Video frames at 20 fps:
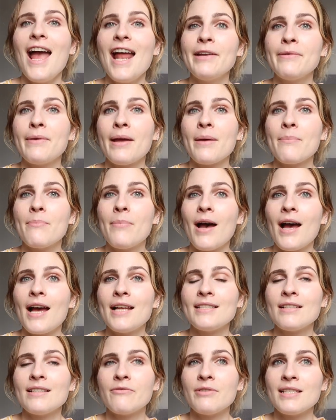Anyway,
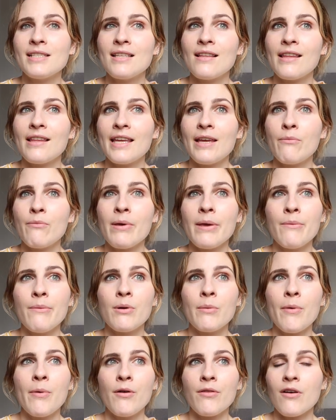but recently we
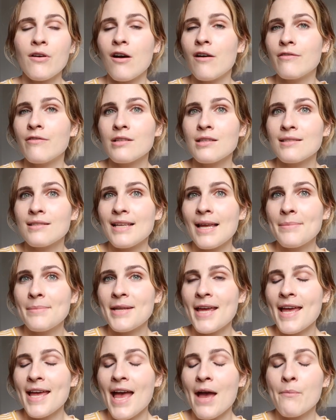were both off on the same
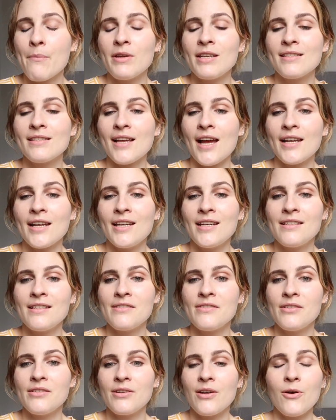day and we decided
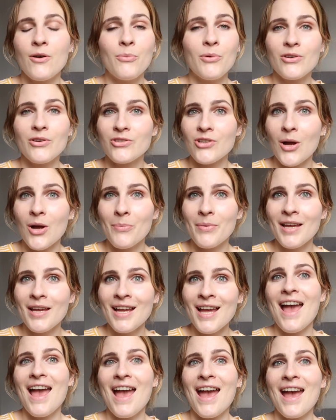to go book shopping,
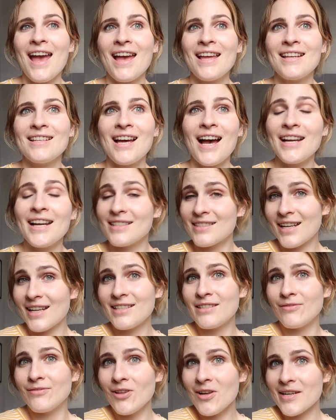and I decided
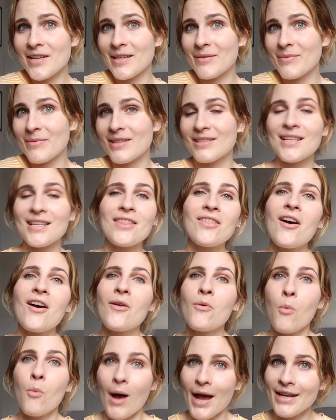to vlog it because I
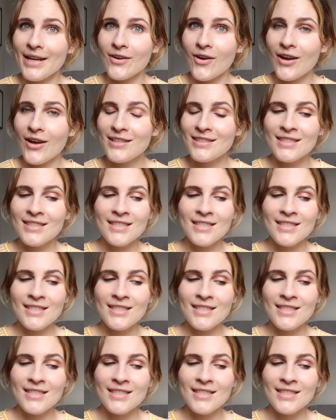thought, why not?